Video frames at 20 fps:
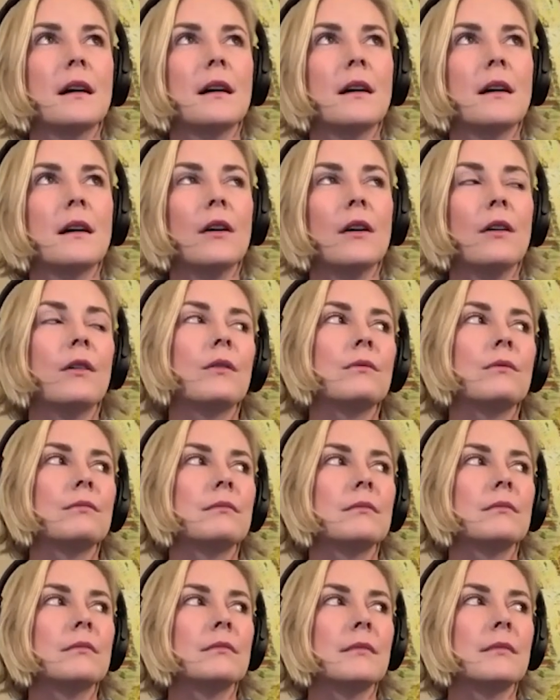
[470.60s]
oh,
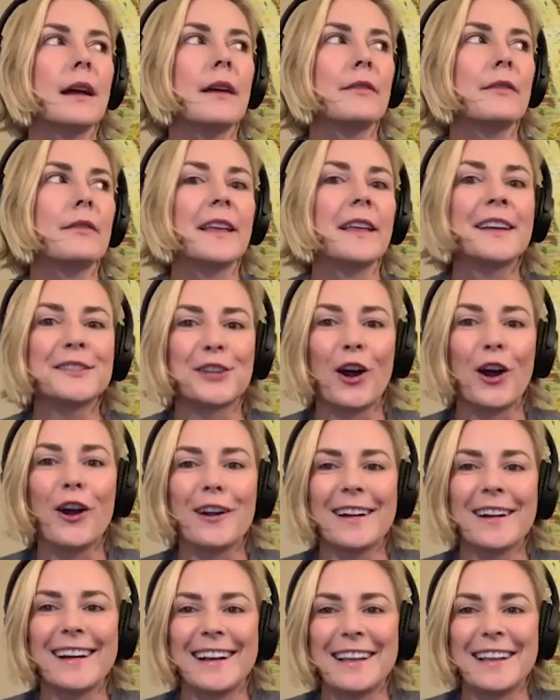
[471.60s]
everything's
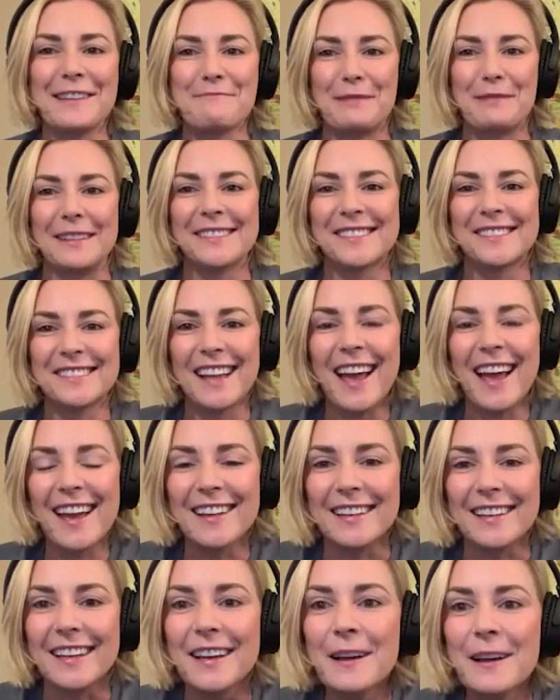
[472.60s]
already been
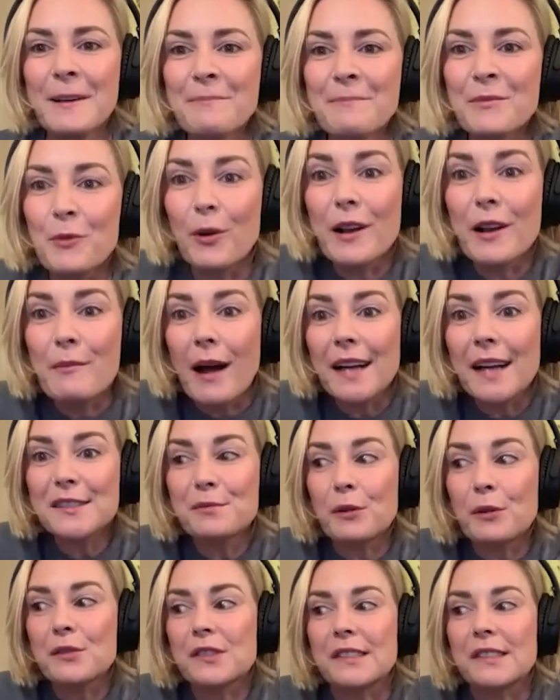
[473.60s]
said. What am I
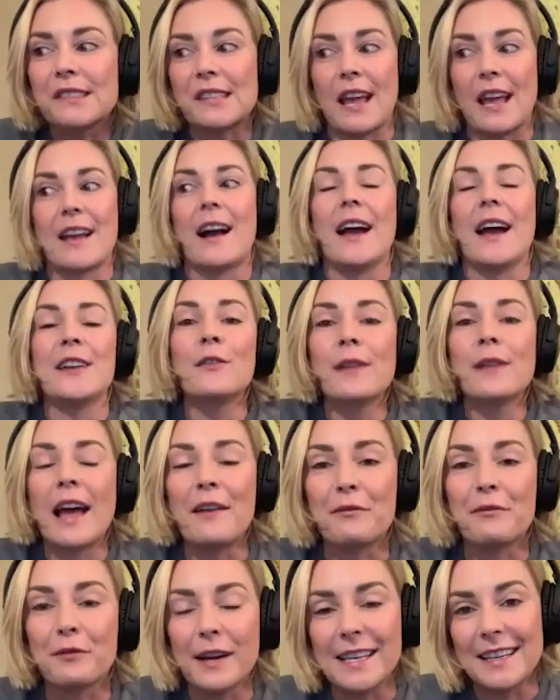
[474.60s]
supposed to say? I don't
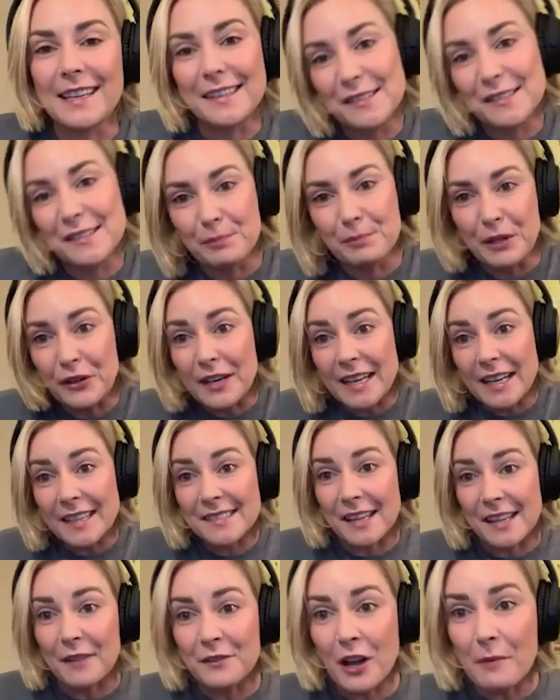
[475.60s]
have ring
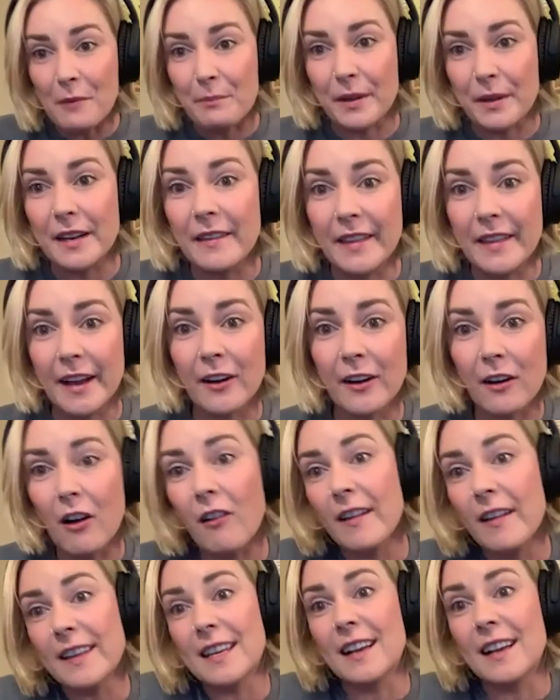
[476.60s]
experience. I've not been in there. Yeah.
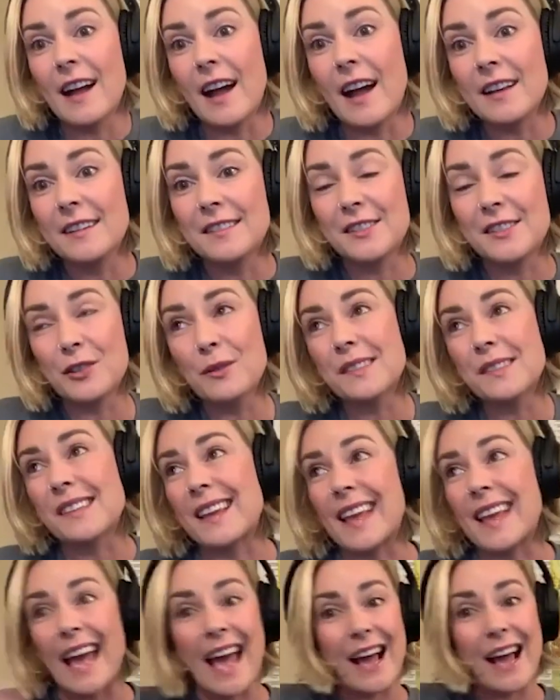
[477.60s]
All I can kind of do is
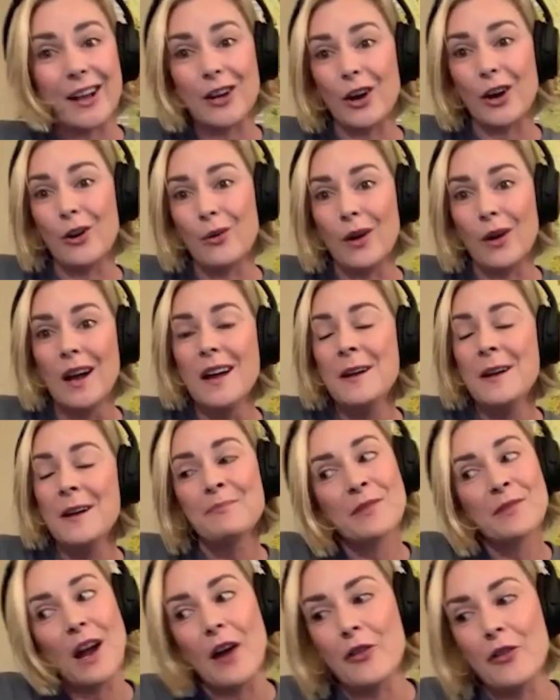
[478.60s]
echo
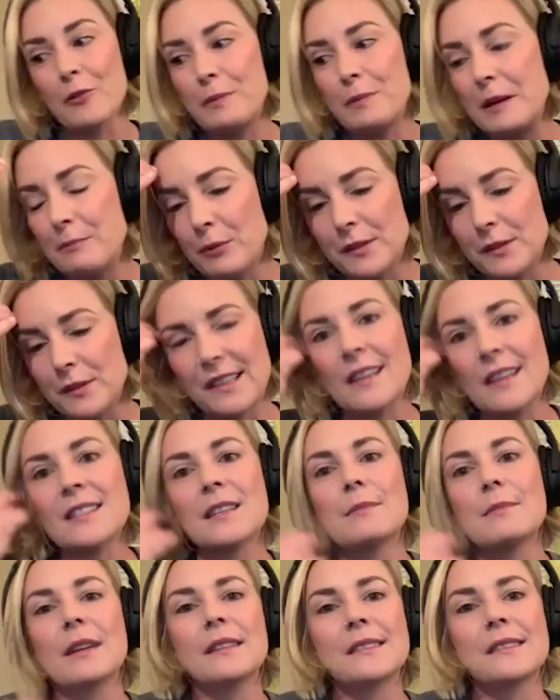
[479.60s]
other people's
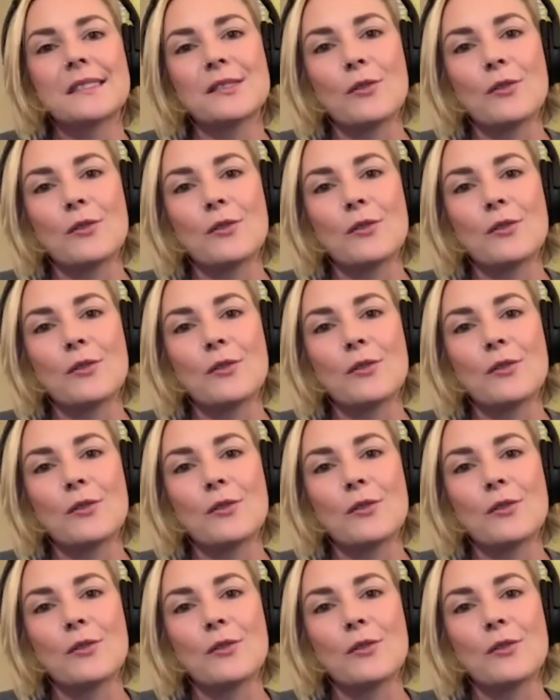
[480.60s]
sentiments